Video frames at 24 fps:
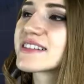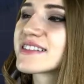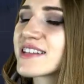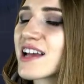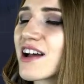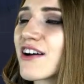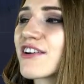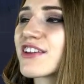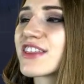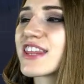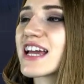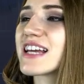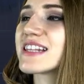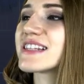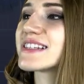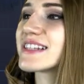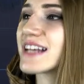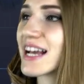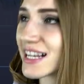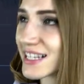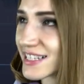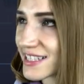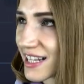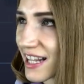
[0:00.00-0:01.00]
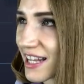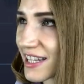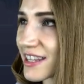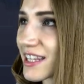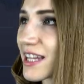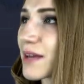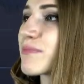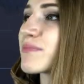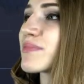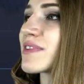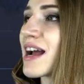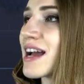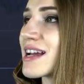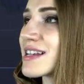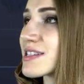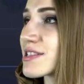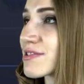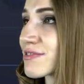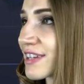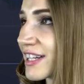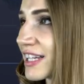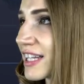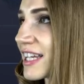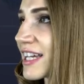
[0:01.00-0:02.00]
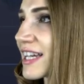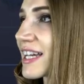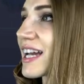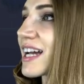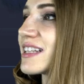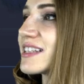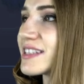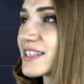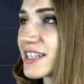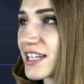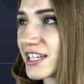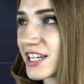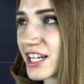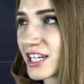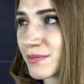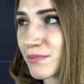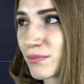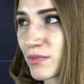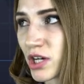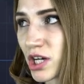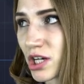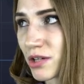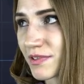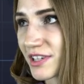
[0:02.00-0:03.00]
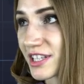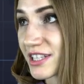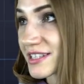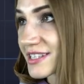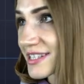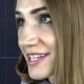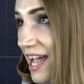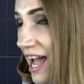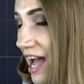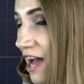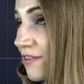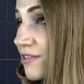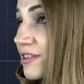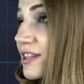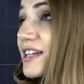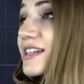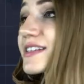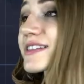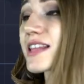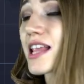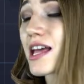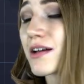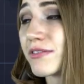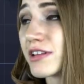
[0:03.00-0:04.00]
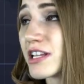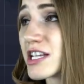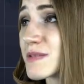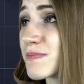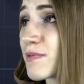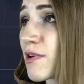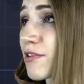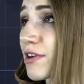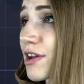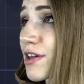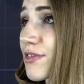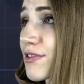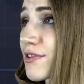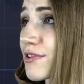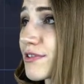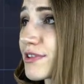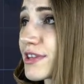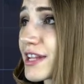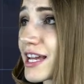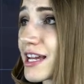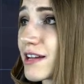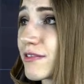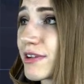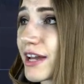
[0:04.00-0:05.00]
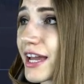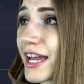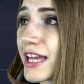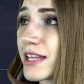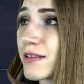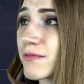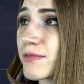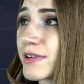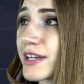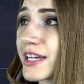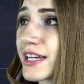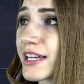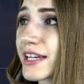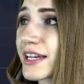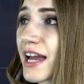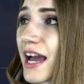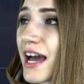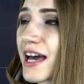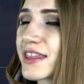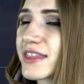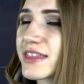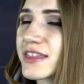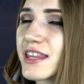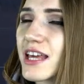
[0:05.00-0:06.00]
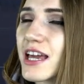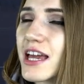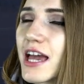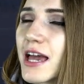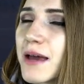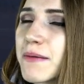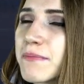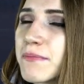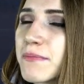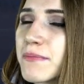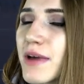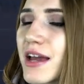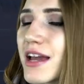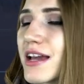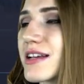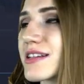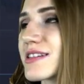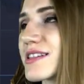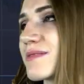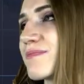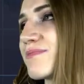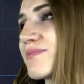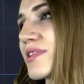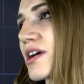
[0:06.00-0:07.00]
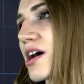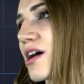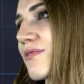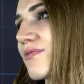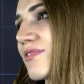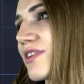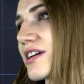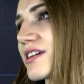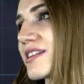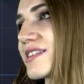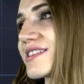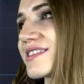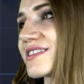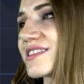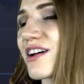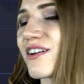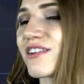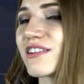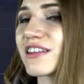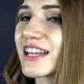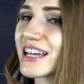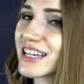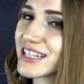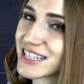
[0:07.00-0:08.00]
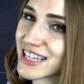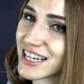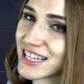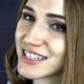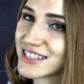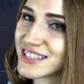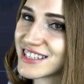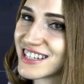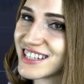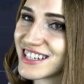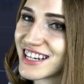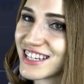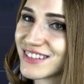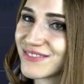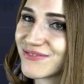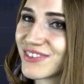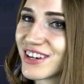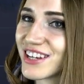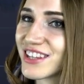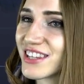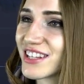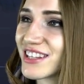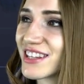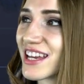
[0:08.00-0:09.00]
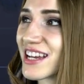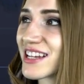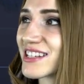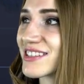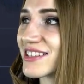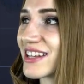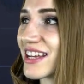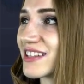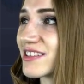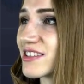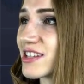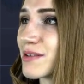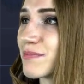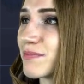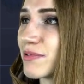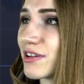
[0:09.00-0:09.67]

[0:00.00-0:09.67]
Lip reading: So that's excellent. The price really continued moving down. This level is broken through now and we got the amazing profit. So let's continue and find the next entry